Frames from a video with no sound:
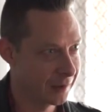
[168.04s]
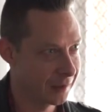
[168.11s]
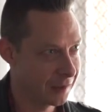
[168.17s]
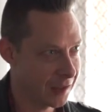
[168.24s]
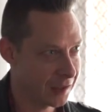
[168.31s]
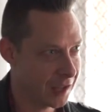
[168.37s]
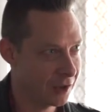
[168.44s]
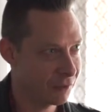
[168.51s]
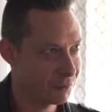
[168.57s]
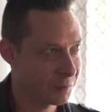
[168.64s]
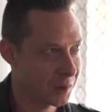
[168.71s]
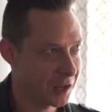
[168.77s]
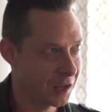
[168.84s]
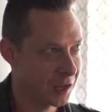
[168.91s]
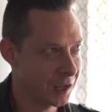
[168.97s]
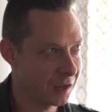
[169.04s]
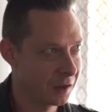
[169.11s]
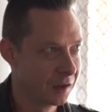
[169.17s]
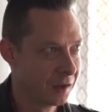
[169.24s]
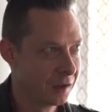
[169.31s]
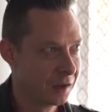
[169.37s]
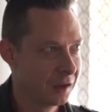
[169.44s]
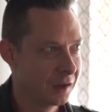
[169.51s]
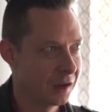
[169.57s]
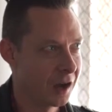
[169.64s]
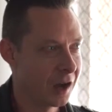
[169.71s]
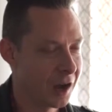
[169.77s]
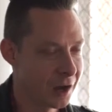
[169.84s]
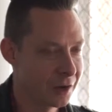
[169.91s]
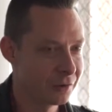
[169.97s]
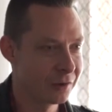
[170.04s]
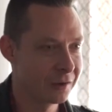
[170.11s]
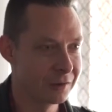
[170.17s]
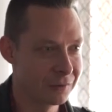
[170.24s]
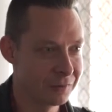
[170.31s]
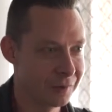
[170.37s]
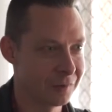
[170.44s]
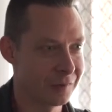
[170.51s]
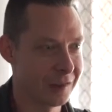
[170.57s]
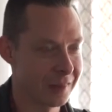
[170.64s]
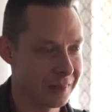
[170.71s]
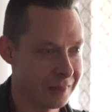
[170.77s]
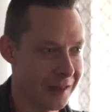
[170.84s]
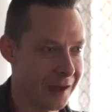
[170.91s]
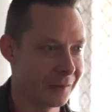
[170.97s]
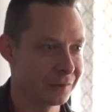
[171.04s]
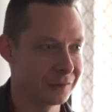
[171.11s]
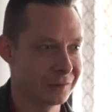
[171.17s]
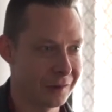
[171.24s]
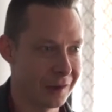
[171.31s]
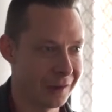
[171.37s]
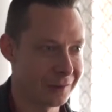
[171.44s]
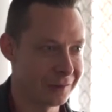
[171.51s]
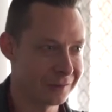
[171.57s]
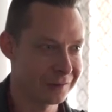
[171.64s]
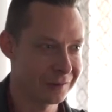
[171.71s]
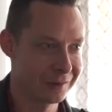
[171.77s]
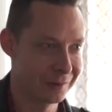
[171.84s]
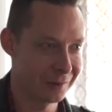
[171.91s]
They gave me $150,000 to